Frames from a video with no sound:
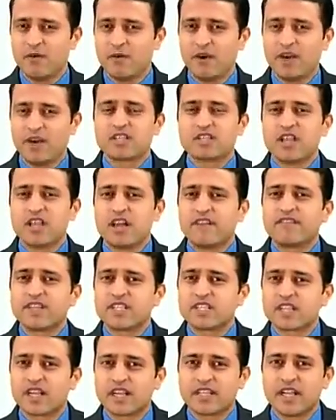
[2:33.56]
What is left
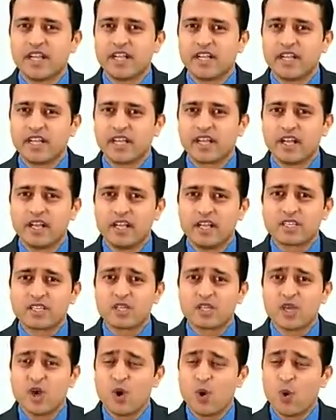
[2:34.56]
inside the integral
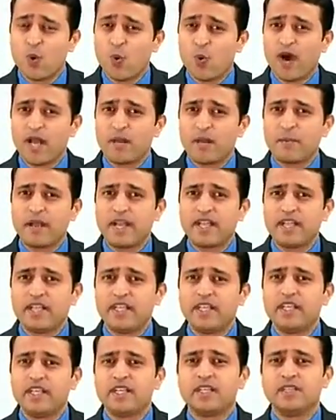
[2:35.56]
is 1 by
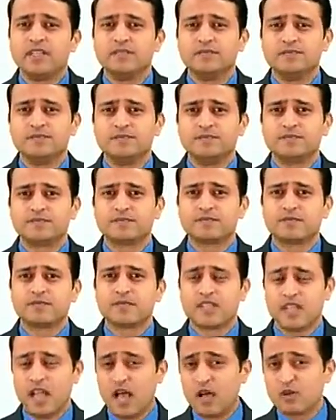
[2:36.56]
t dt.
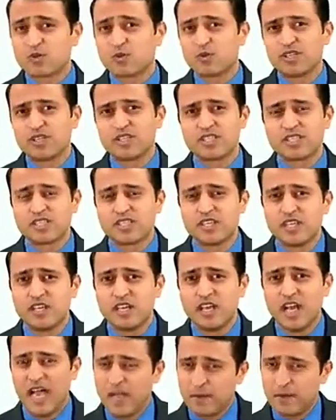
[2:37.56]
Now students,
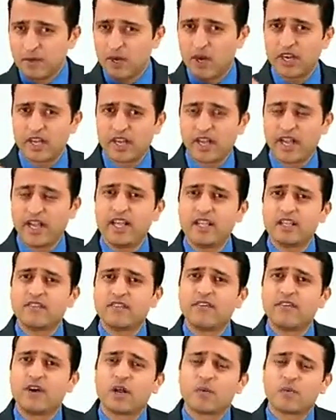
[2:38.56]
I am not writing
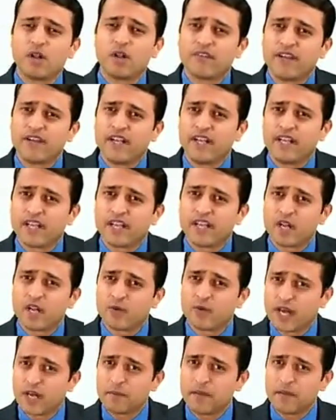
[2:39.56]
the formula of
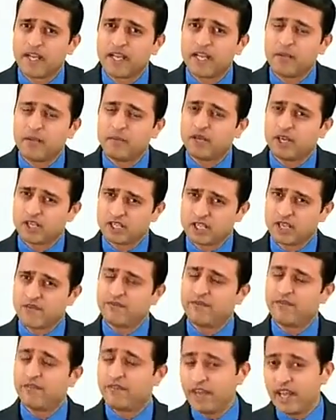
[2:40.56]
integral 1 by t because I
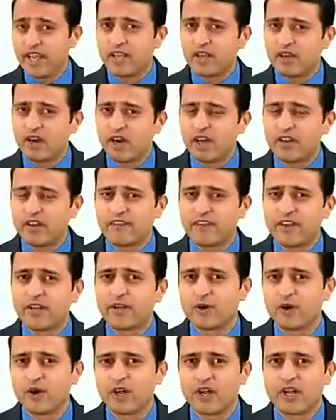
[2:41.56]
am very
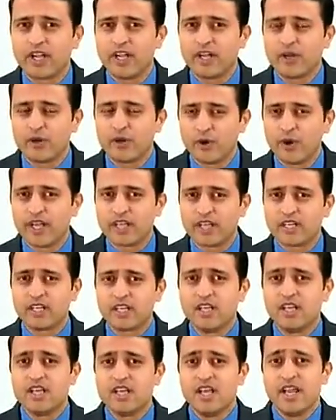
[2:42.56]
confident you already know it.
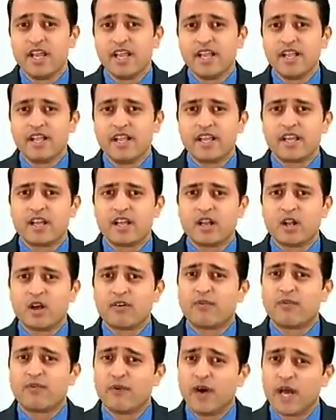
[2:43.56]
Integral
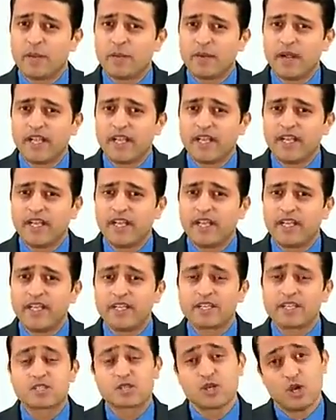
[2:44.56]
of 1 by t dt
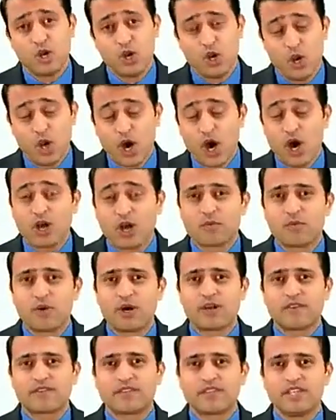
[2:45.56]
is log
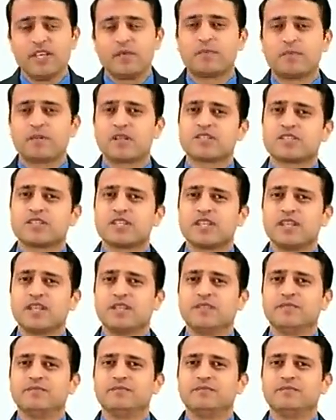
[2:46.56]
mod of t plus c.